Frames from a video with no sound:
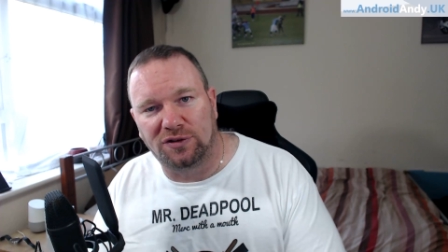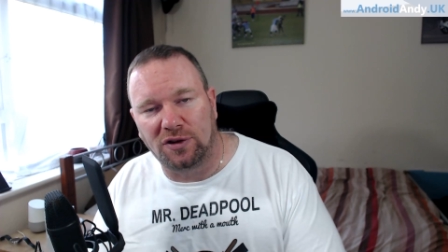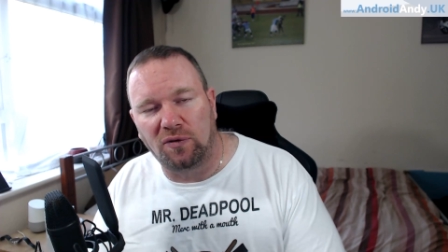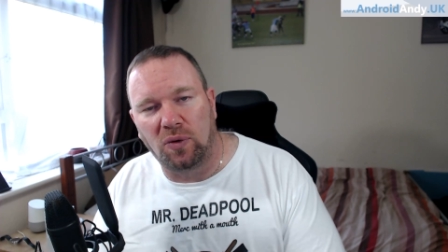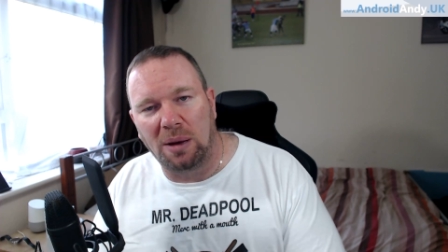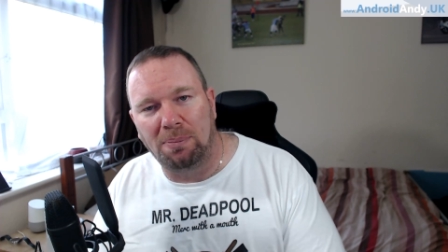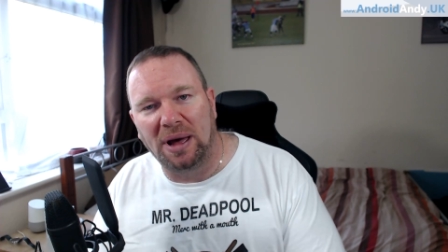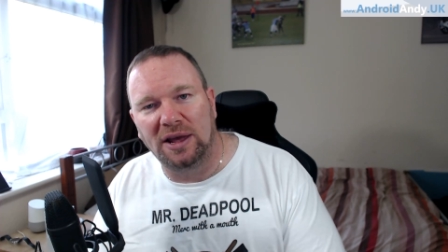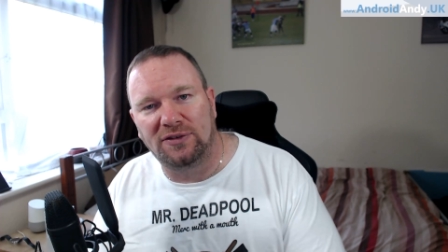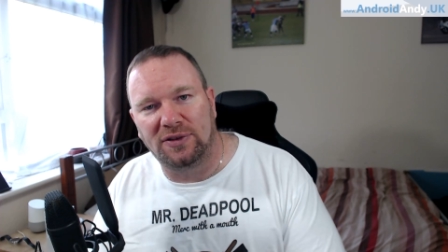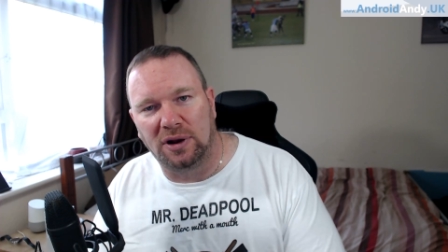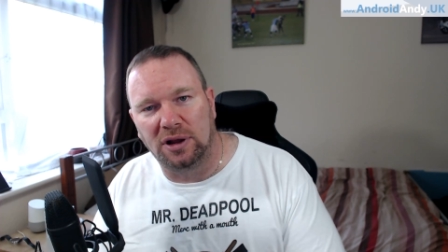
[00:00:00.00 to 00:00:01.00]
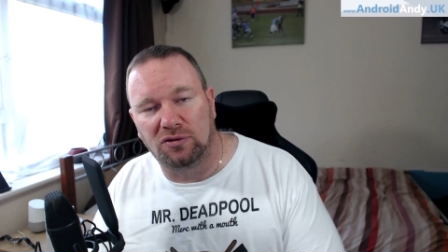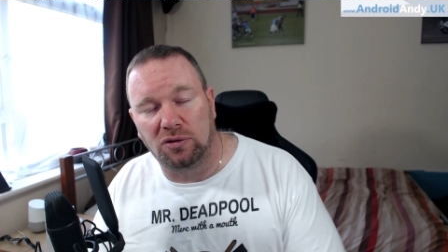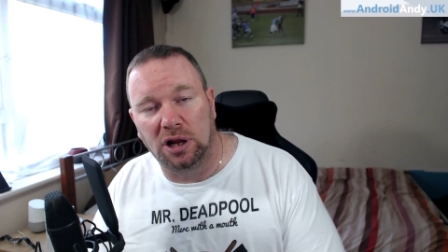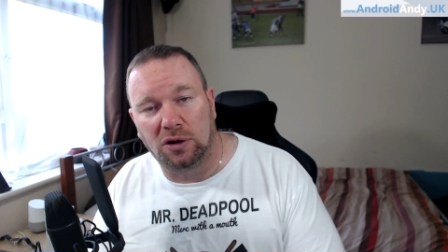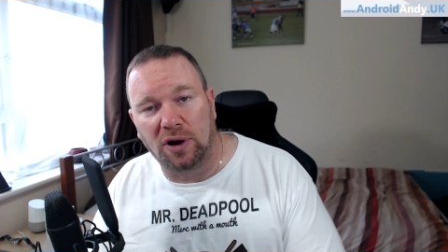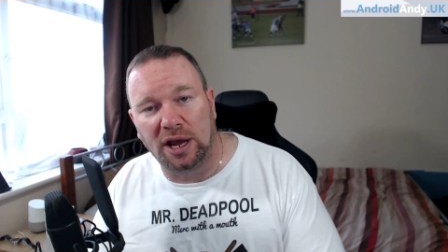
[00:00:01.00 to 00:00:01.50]
which is software based and is
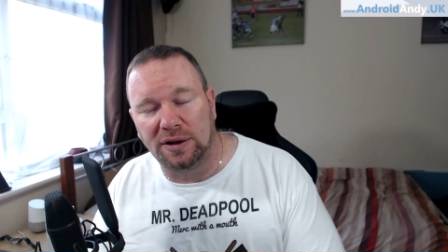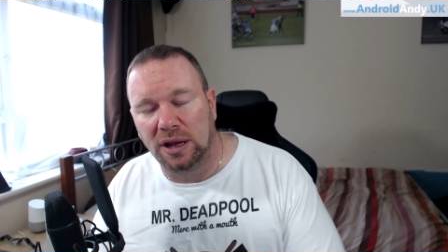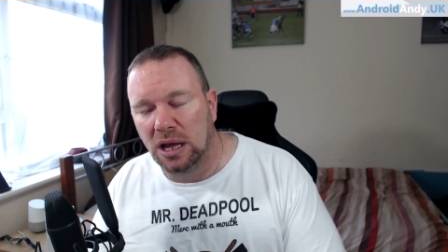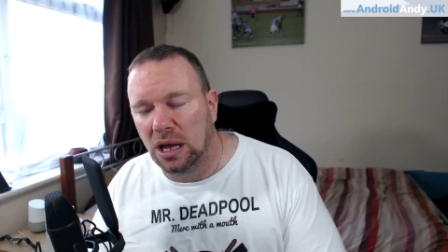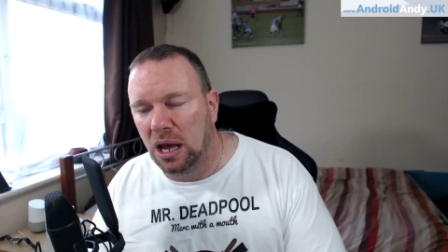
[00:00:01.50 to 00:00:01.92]
really great.